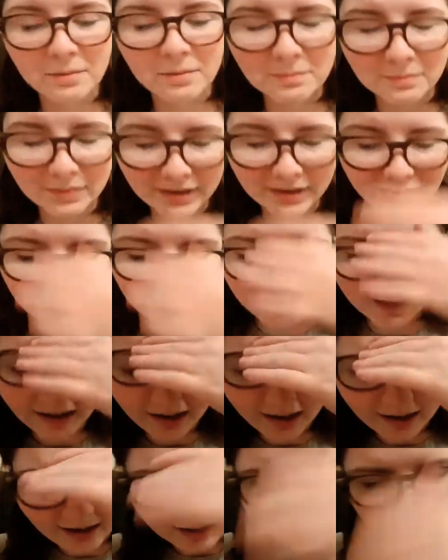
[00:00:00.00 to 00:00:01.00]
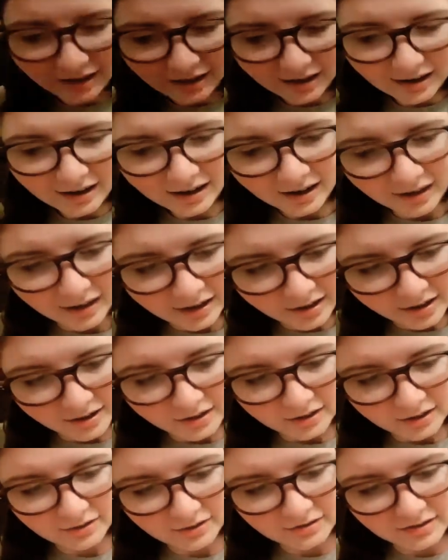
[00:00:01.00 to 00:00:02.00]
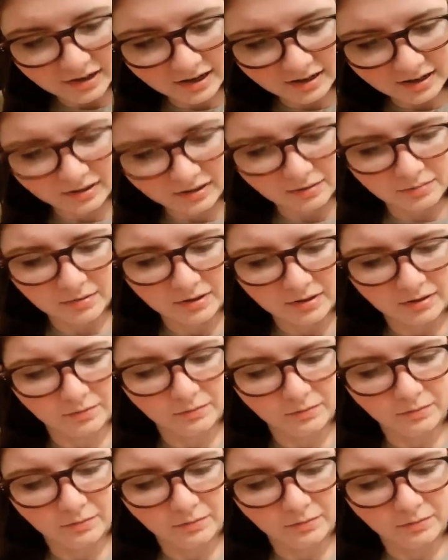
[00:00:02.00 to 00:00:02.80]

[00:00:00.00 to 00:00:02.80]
but you're telling me that